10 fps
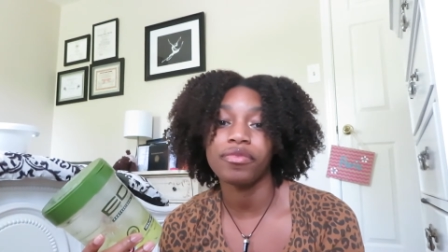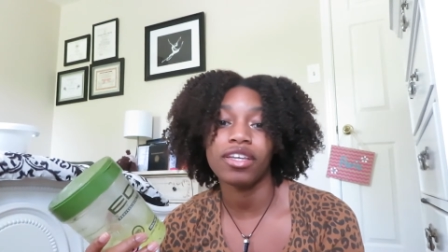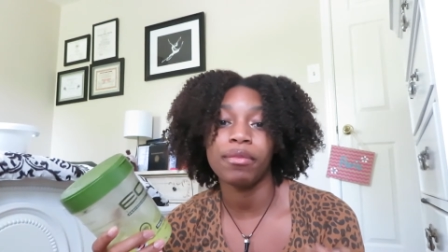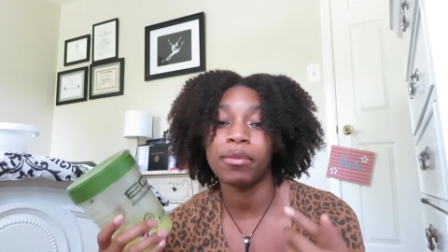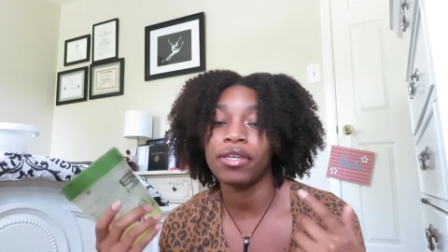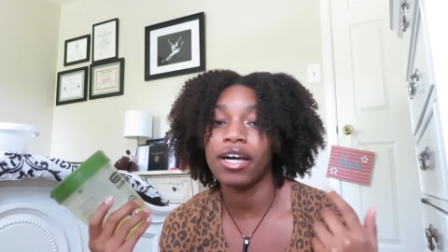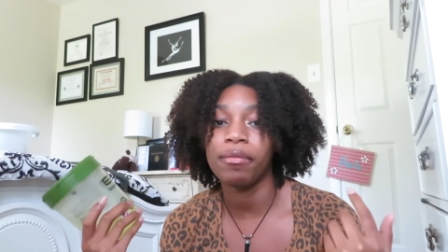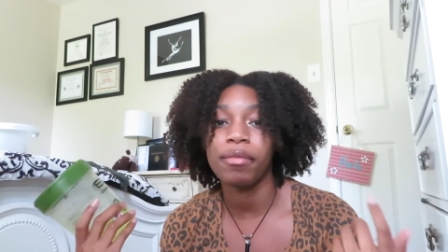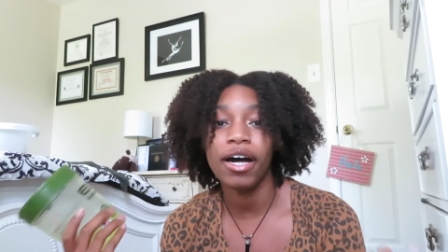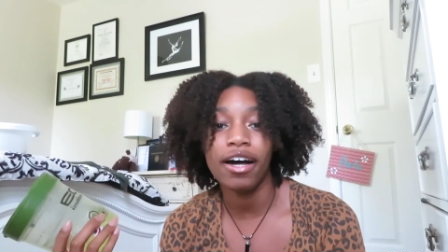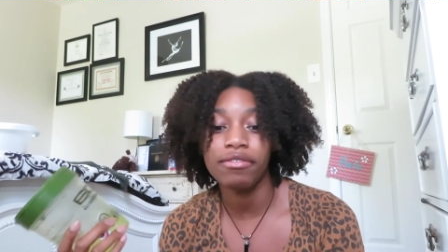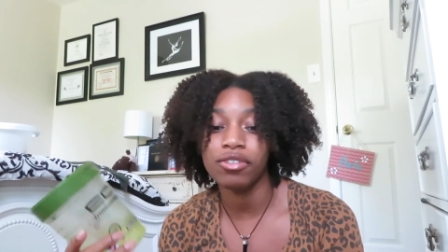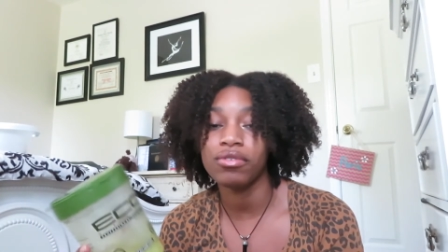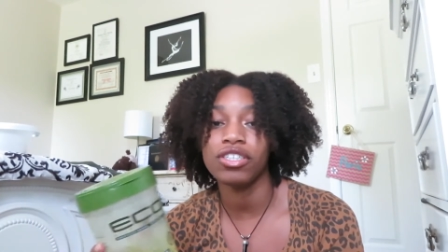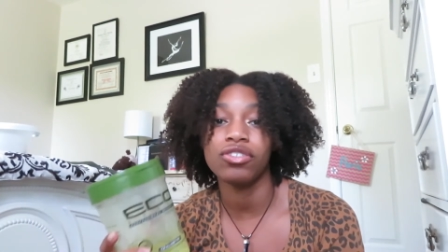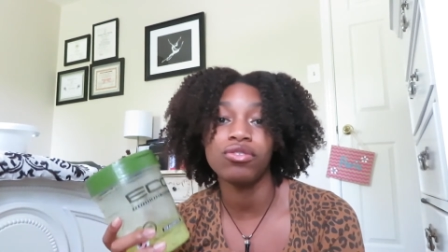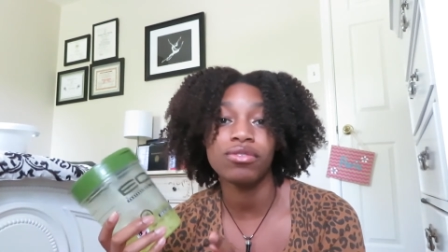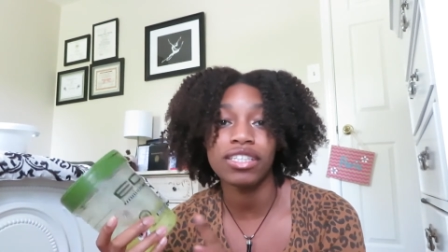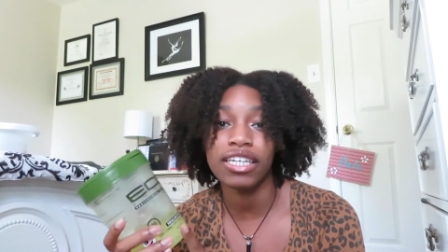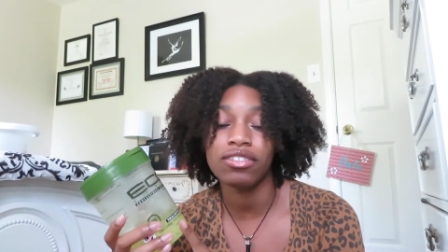maybe a puff, you could use
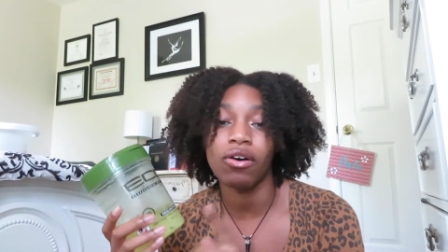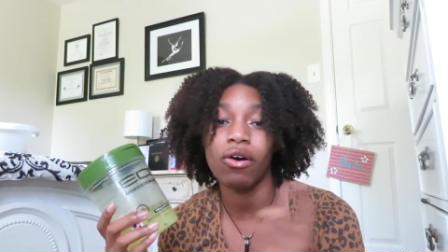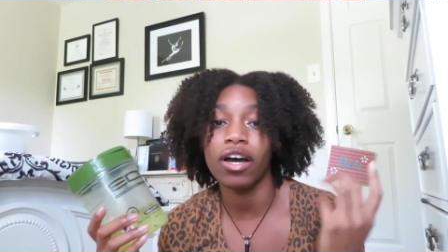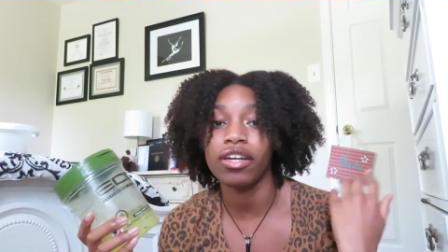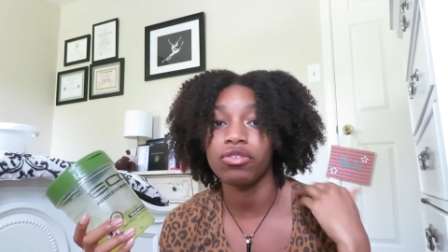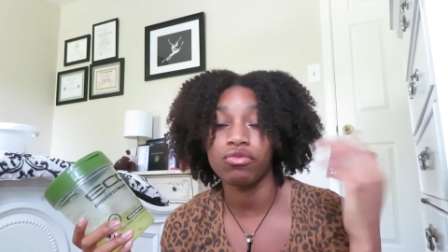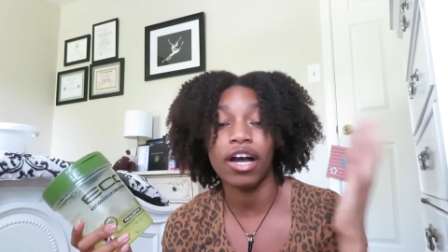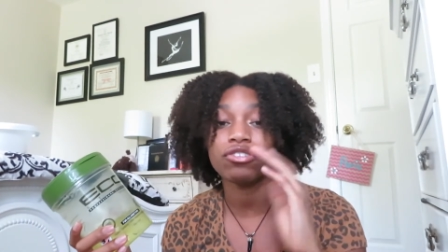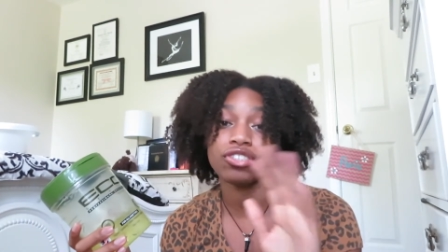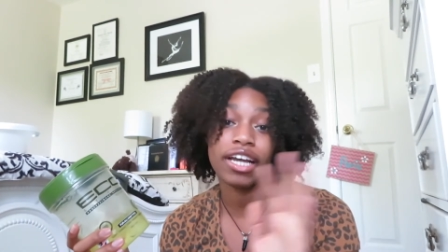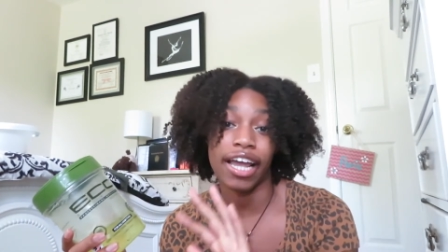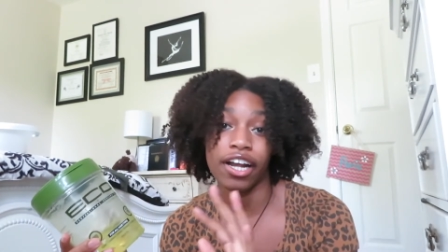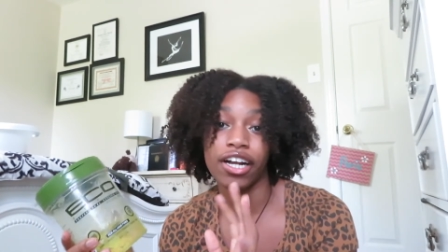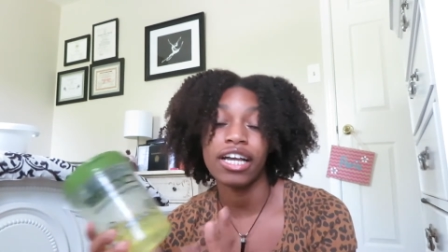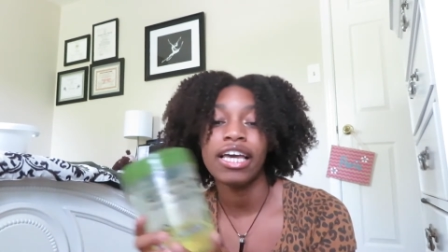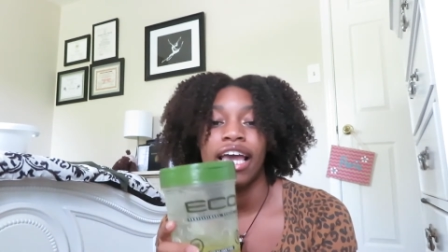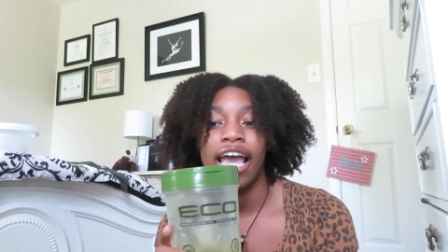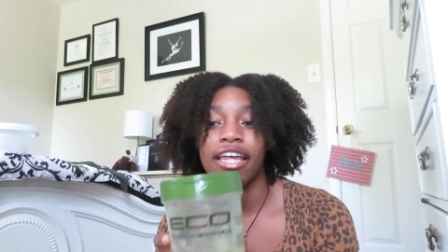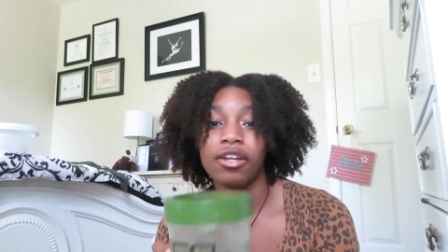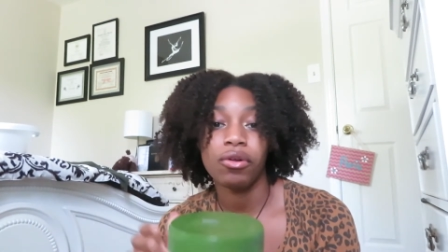this on throughout your hair,
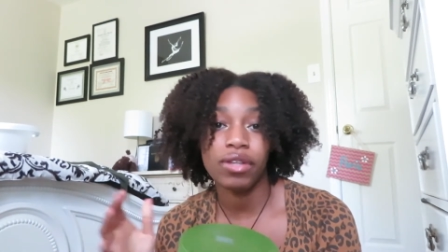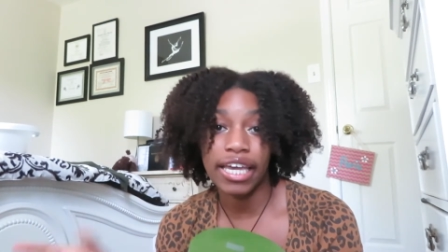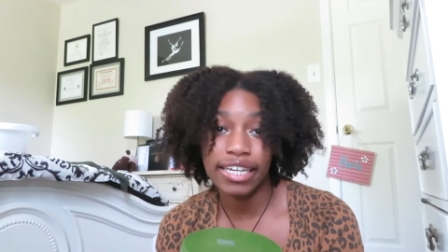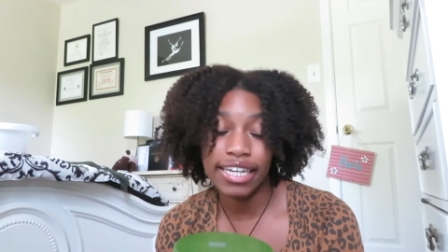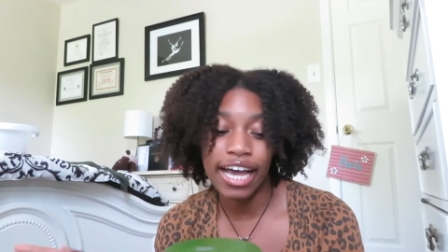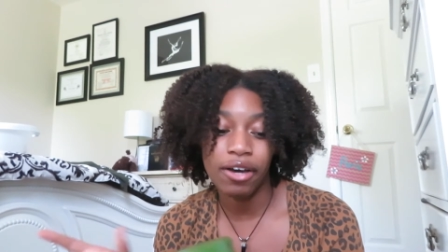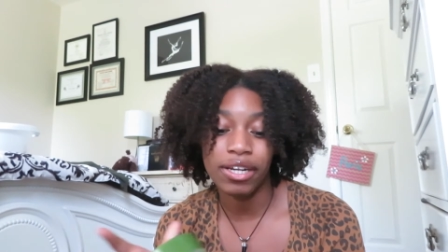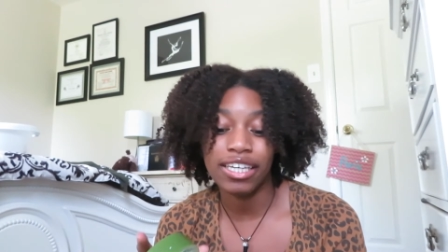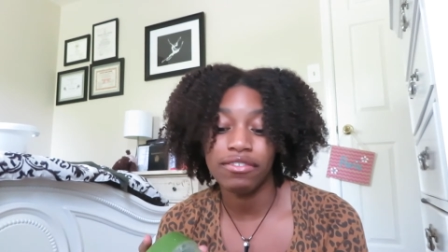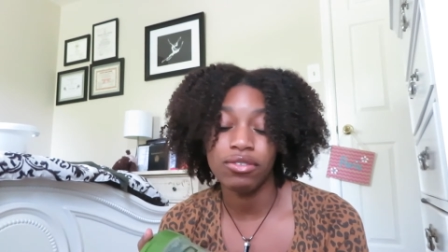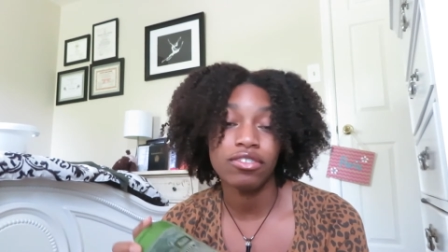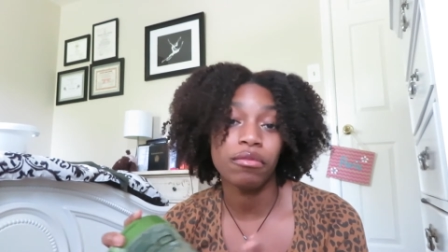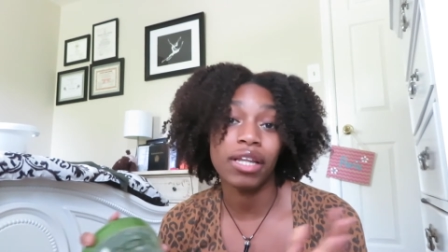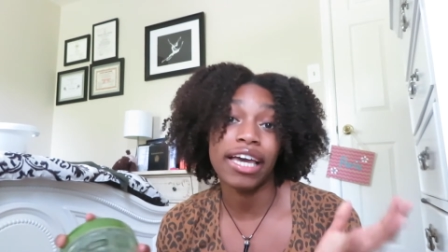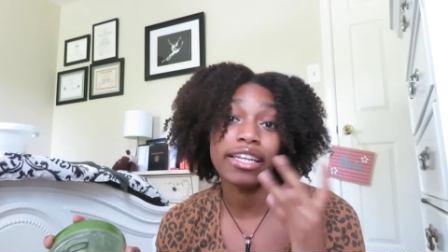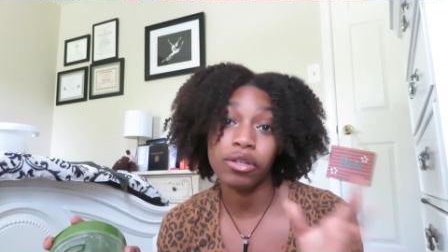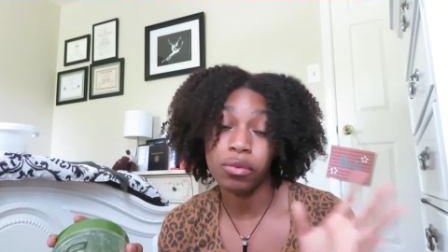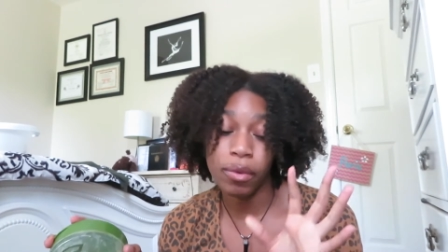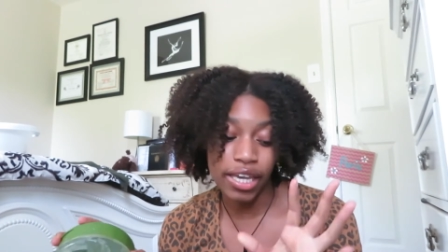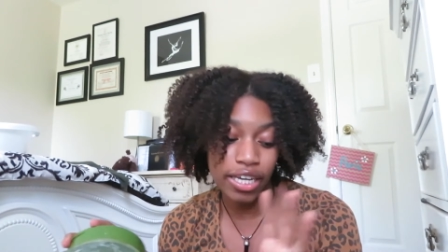and it'll lay it down and give you some like little
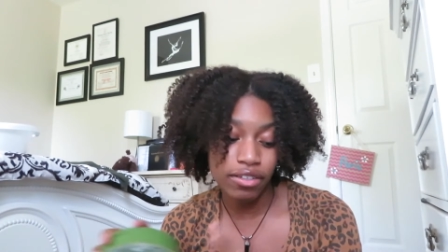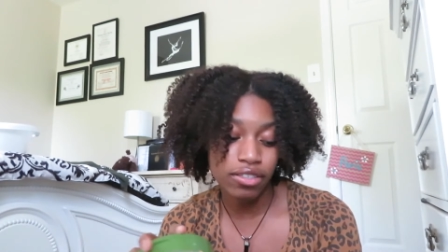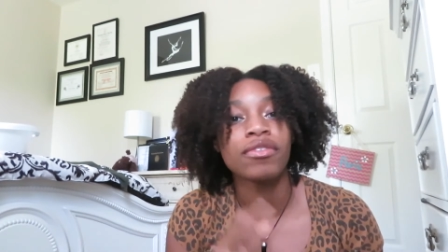waves.